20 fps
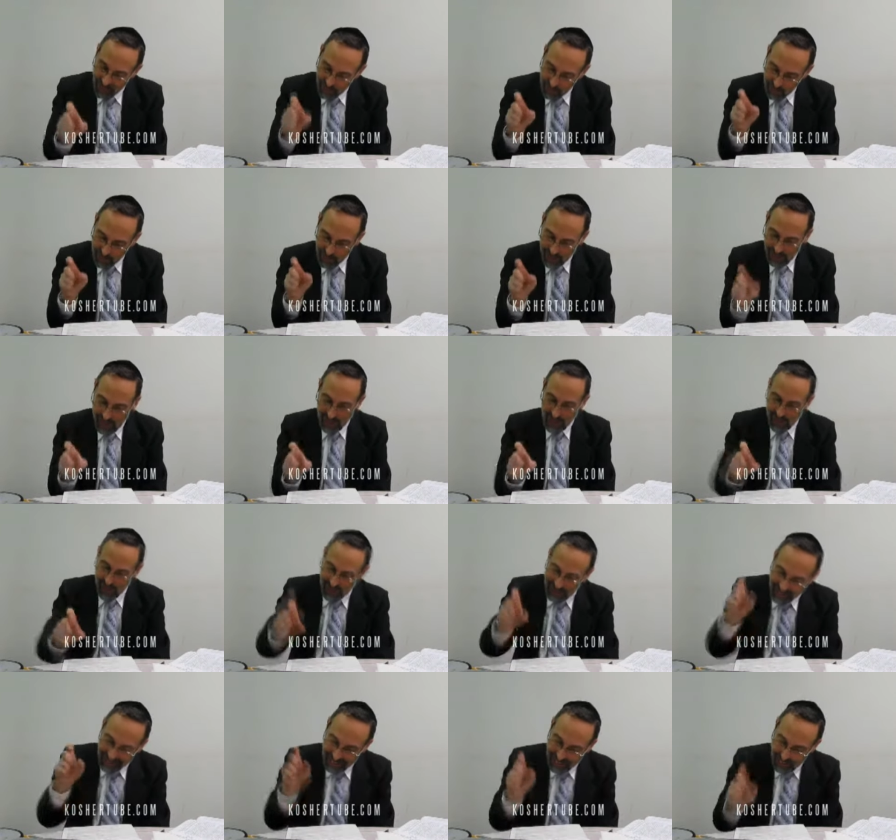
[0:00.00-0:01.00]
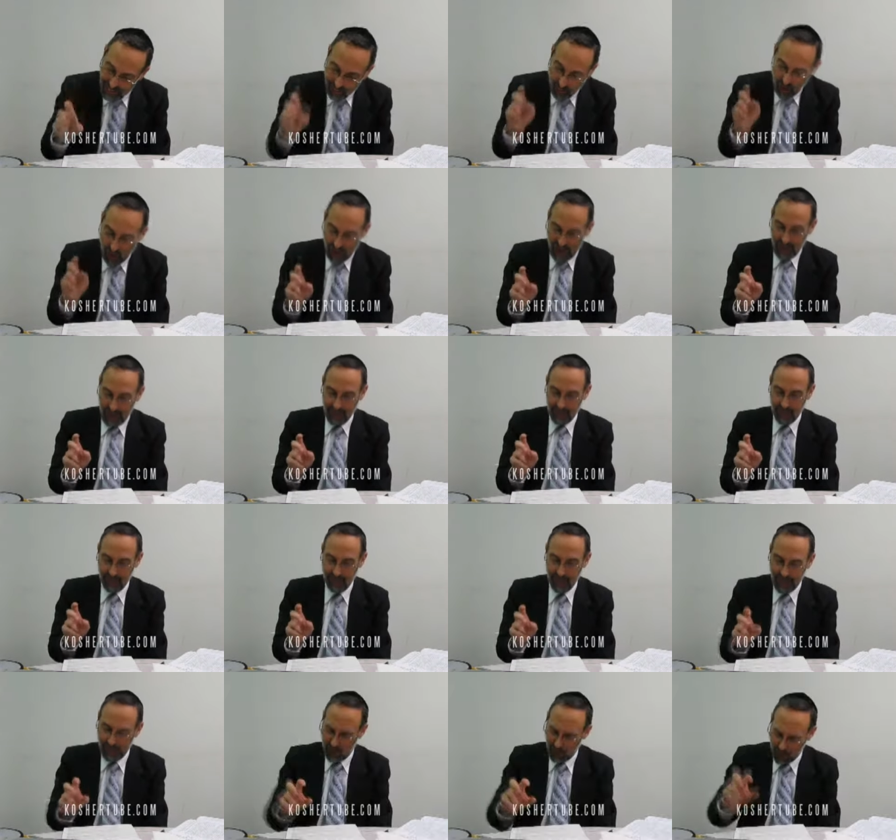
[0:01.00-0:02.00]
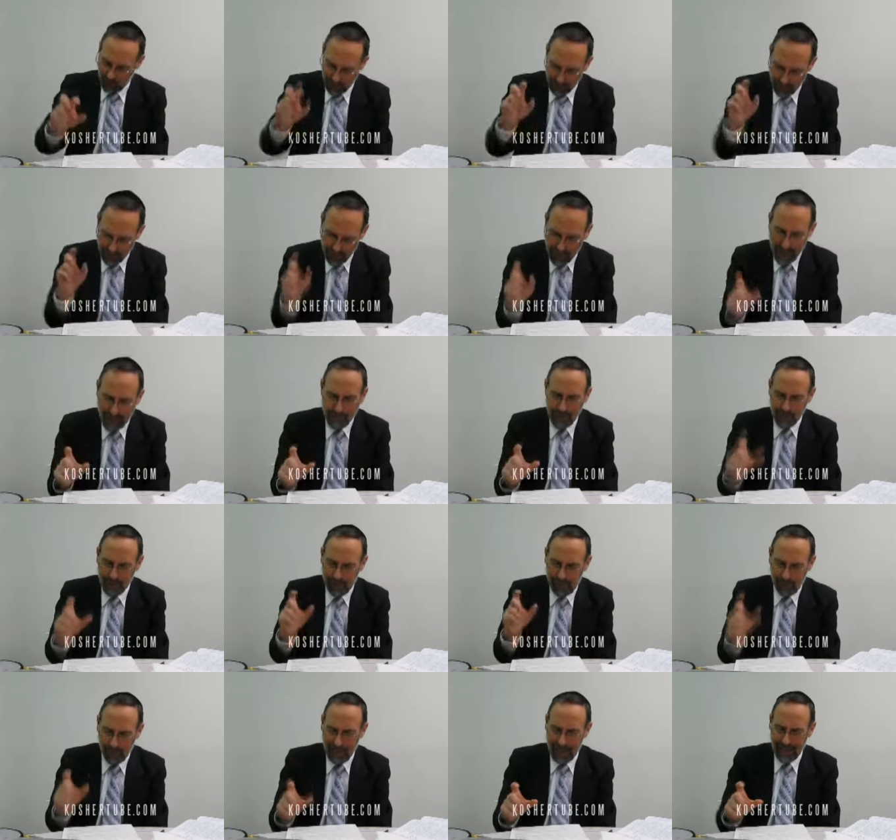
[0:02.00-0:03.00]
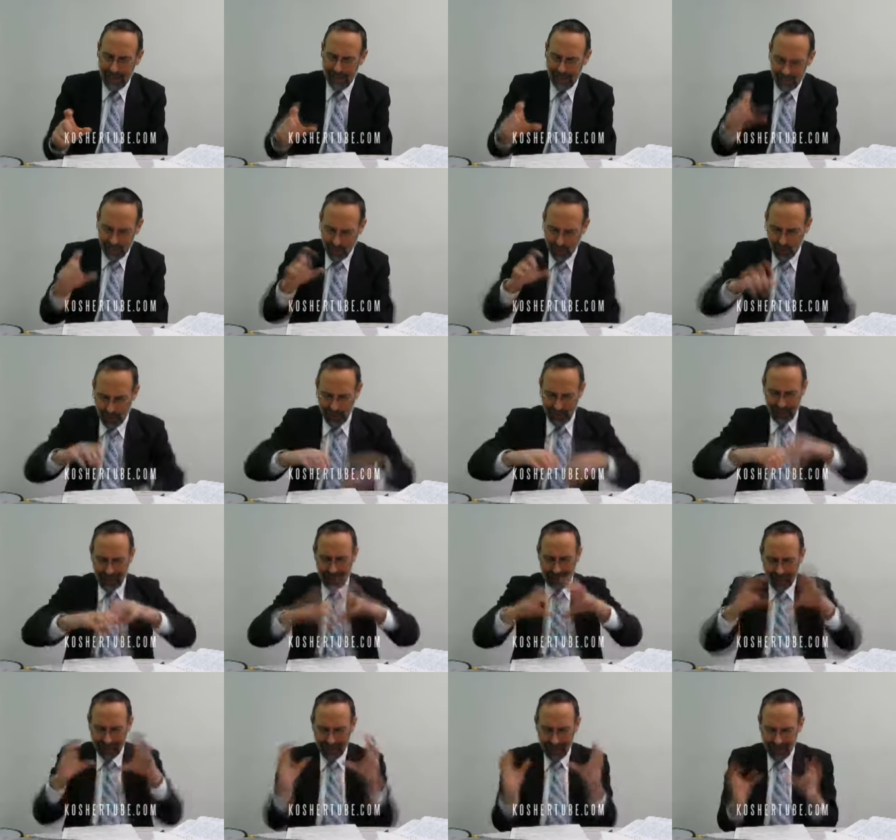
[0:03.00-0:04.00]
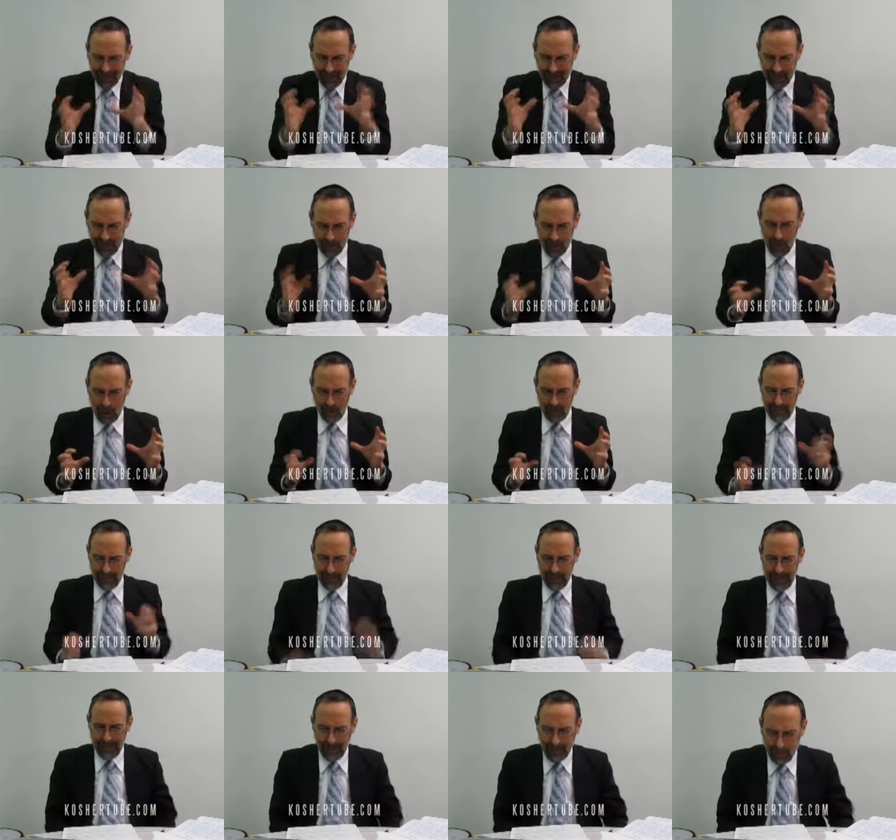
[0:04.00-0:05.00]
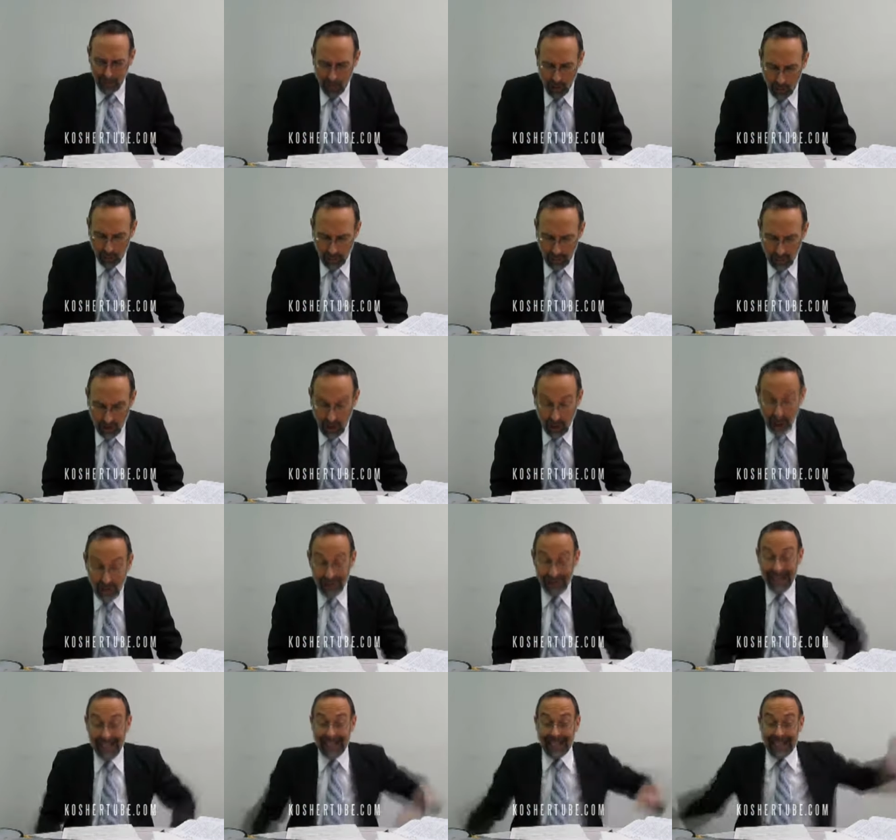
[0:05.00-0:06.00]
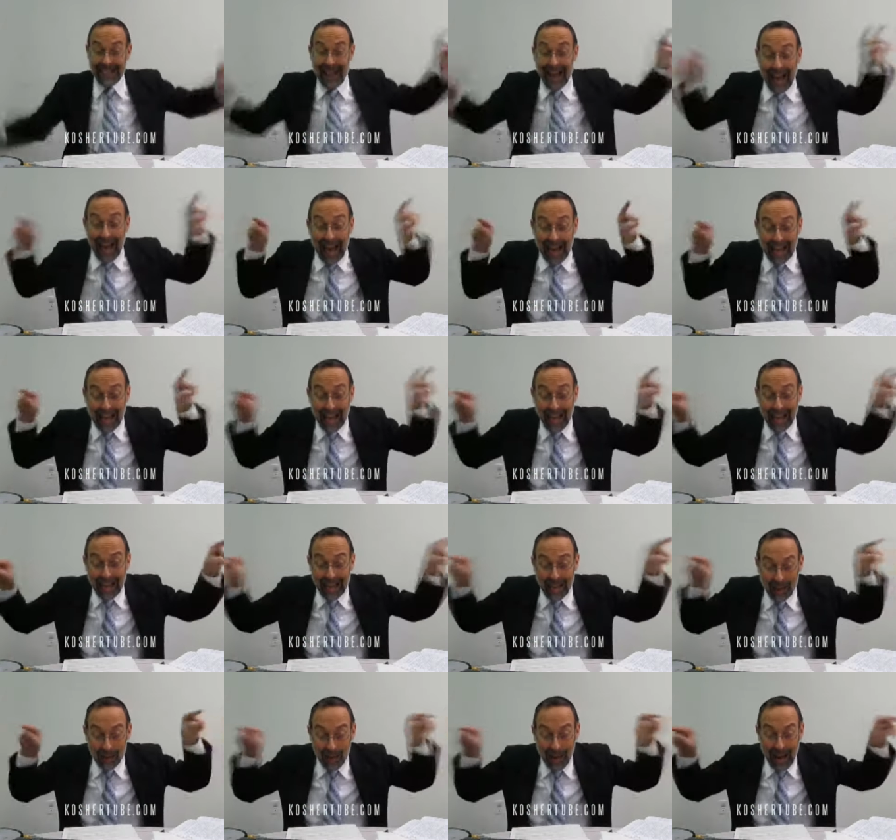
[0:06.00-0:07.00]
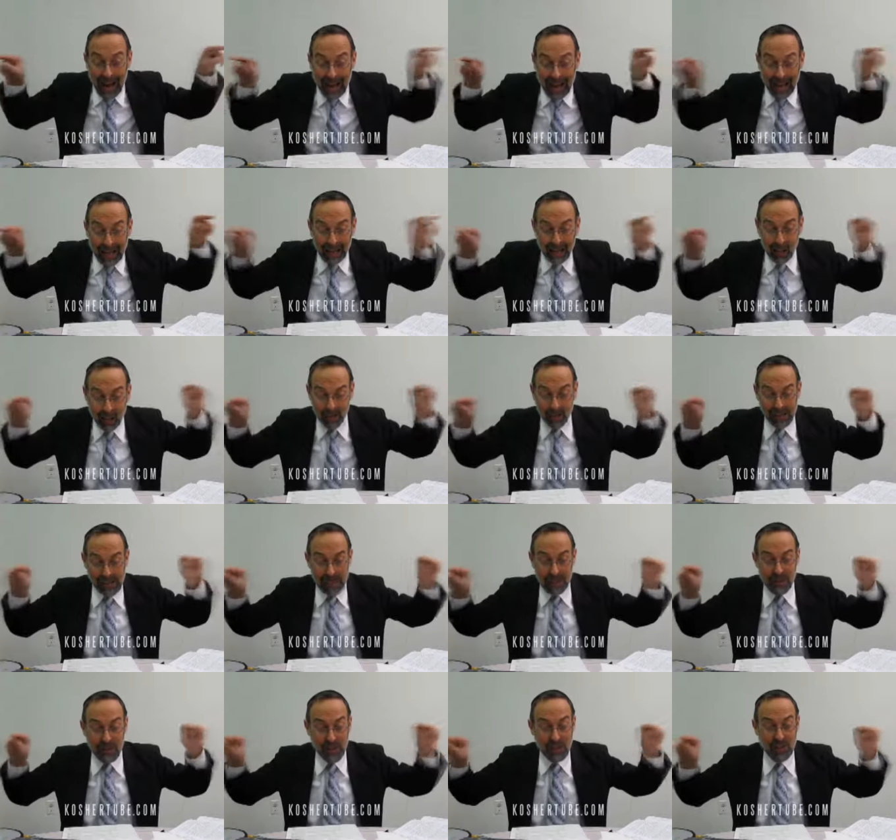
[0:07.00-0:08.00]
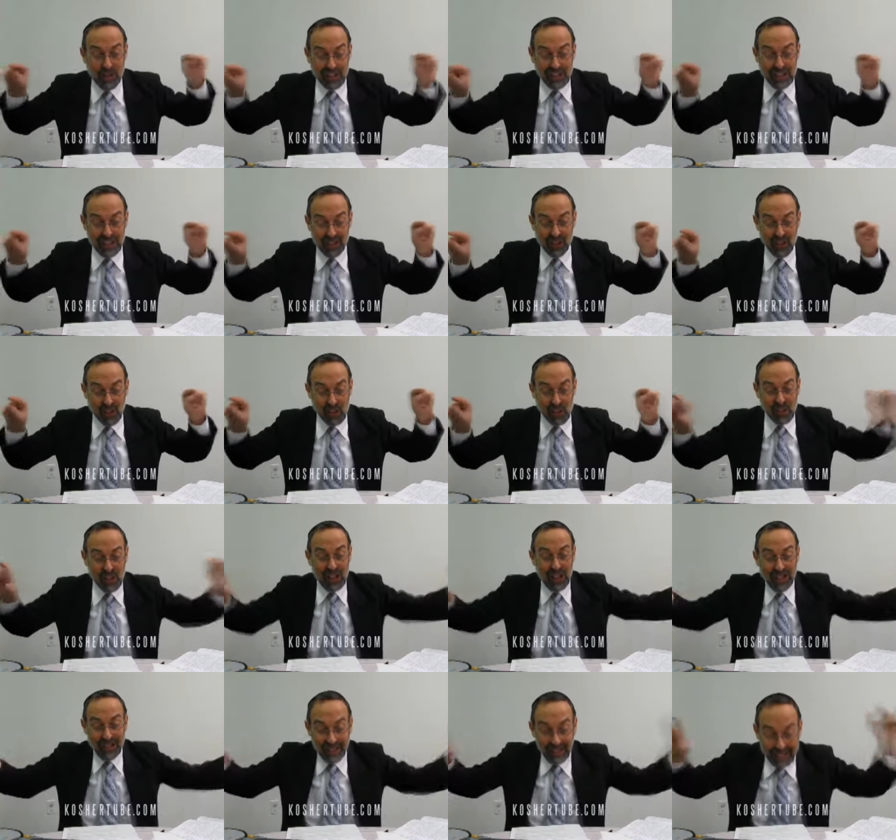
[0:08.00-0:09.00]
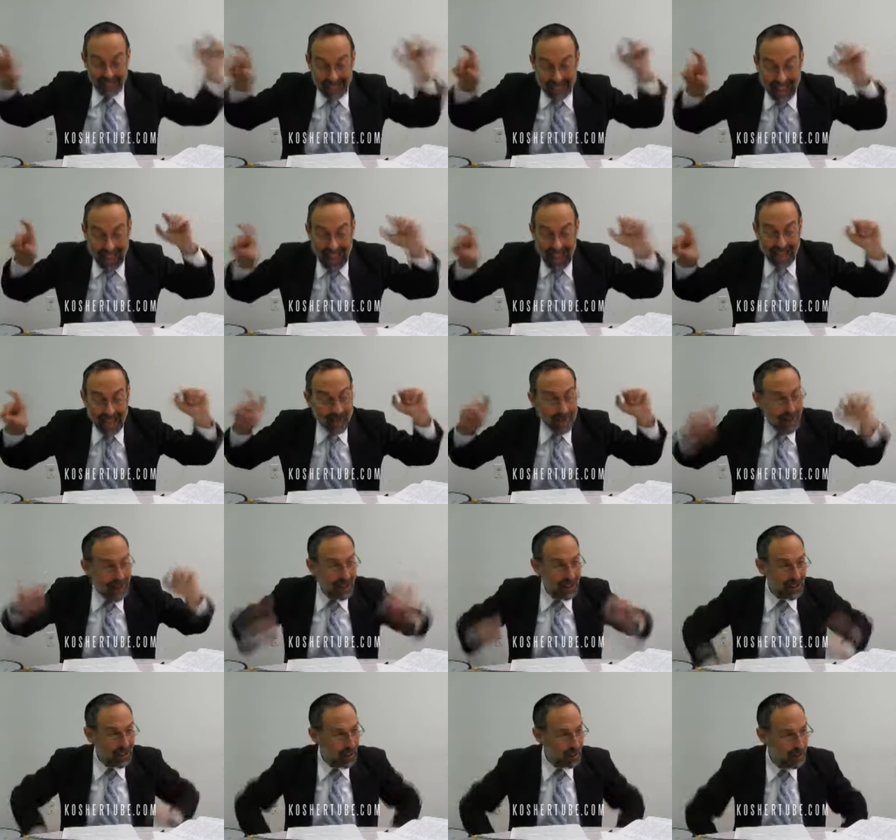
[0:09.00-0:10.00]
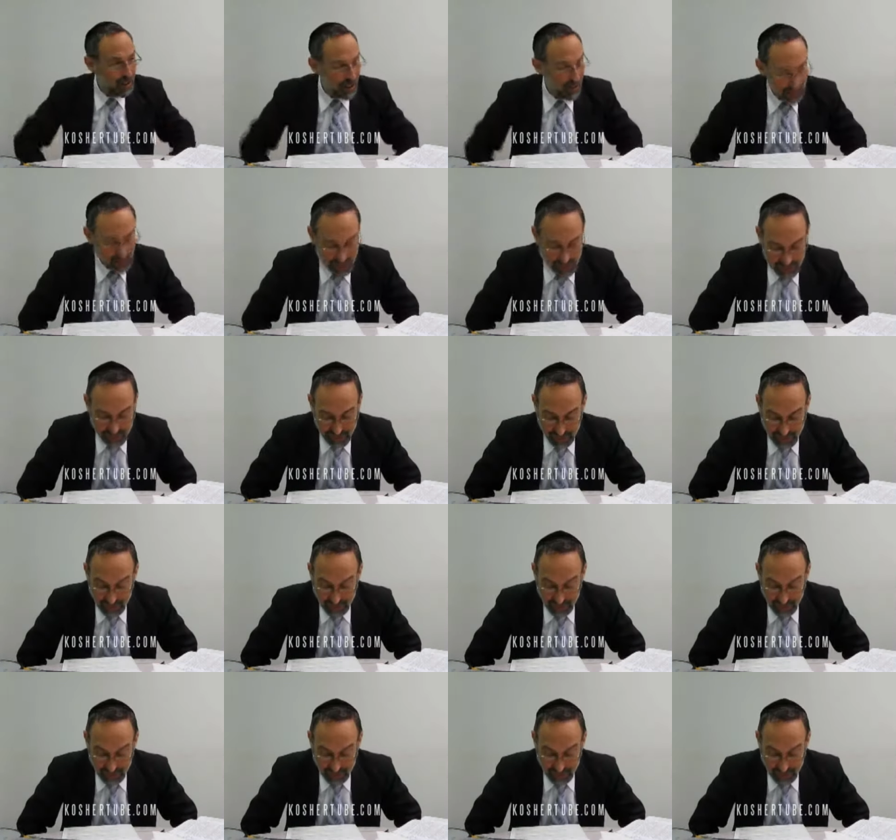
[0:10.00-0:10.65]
positioned in its time. This was a proper response to the to the moment, the need of the moment. L'kayem hachalomos. How would you translate those words? L'kayem hachalomos.